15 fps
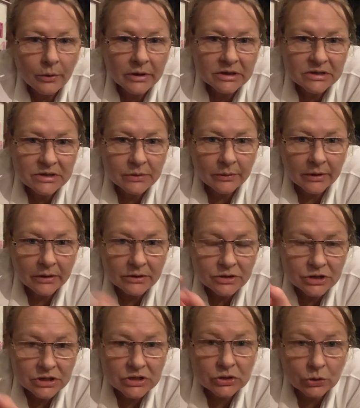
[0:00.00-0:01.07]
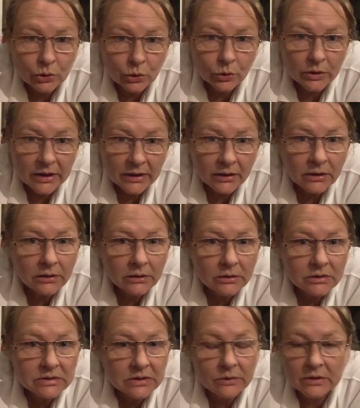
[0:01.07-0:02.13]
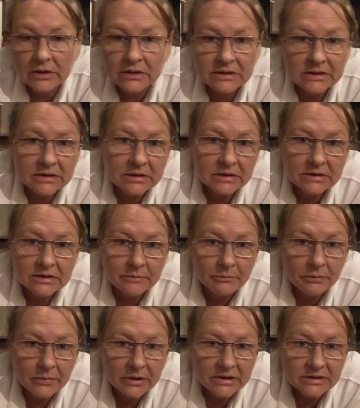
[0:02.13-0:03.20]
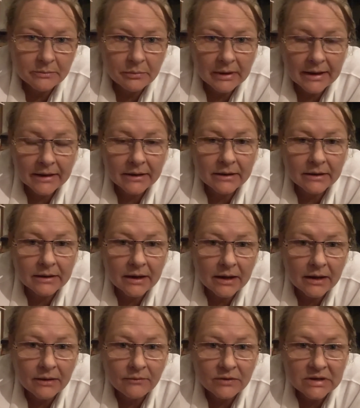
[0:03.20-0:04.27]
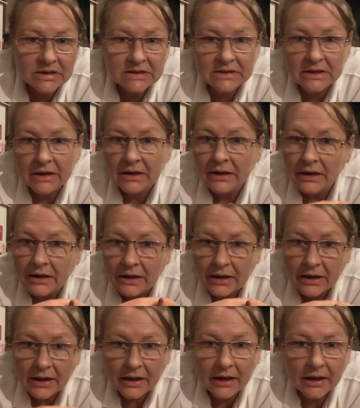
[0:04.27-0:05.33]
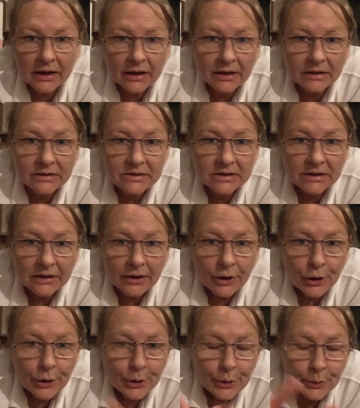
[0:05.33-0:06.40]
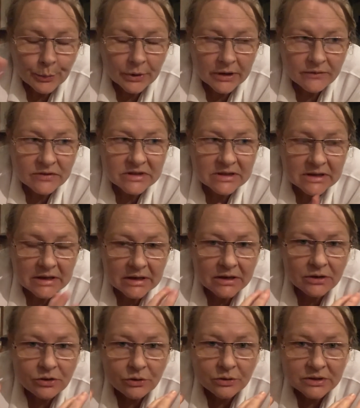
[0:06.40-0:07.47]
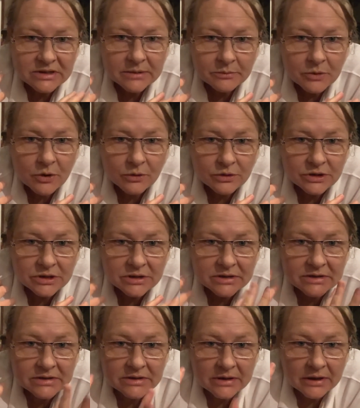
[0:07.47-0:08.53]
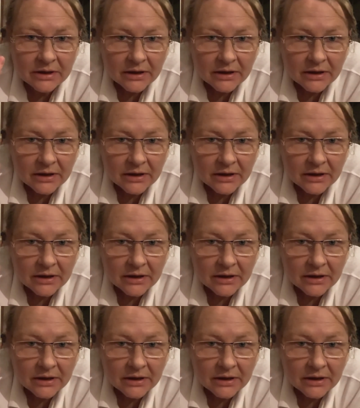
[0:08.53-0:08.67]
into it just looking. So it's a blank canvas, and whatever's in your subconscious